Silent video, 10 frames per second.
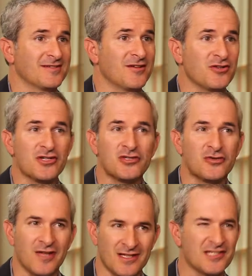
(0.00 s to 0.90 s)

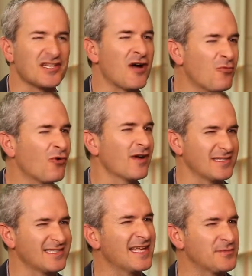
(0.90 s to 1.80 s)

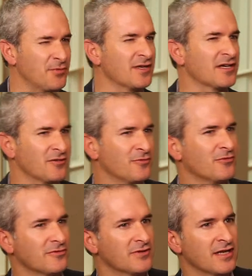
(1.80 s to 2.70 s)
It's less
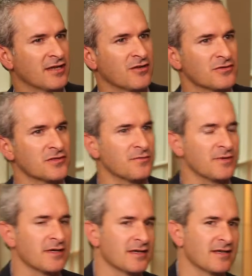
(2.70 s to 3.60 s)
predictable than it used to
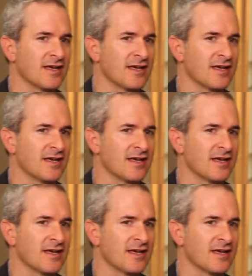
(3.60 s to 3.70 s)
be.